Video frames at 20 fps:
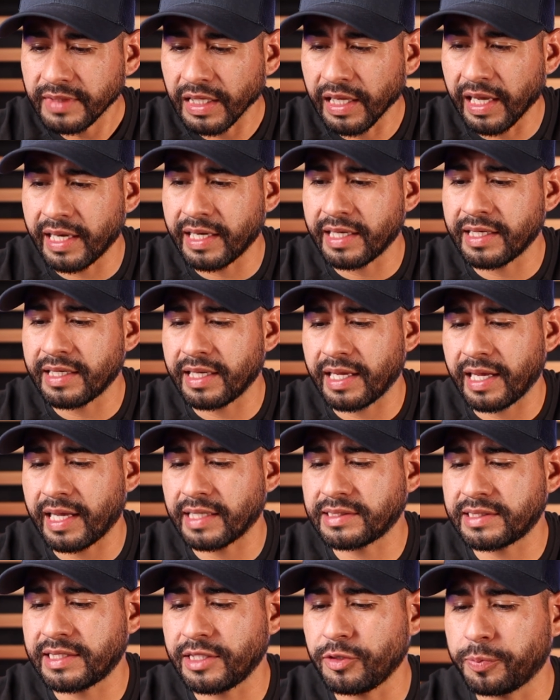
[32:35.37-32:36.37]
And
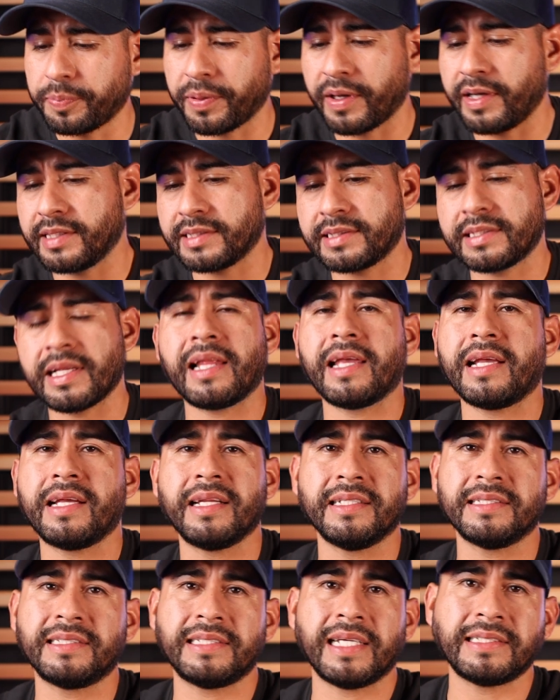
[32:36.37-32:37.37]
an ST DuPont is not like
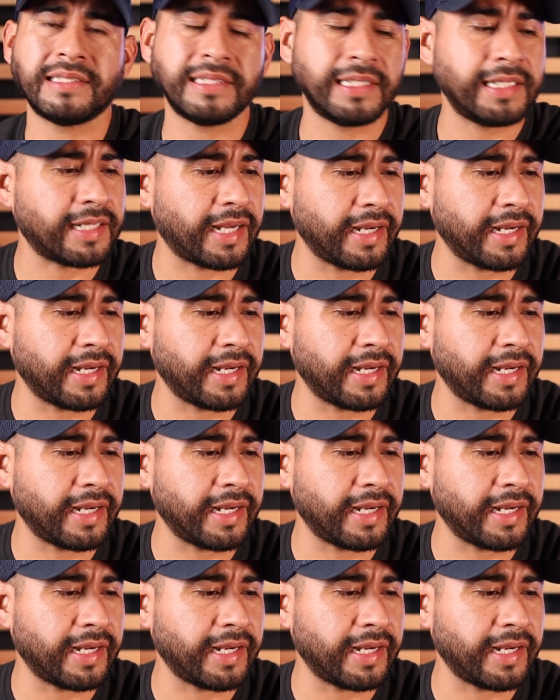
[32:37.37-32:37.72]
a necessity,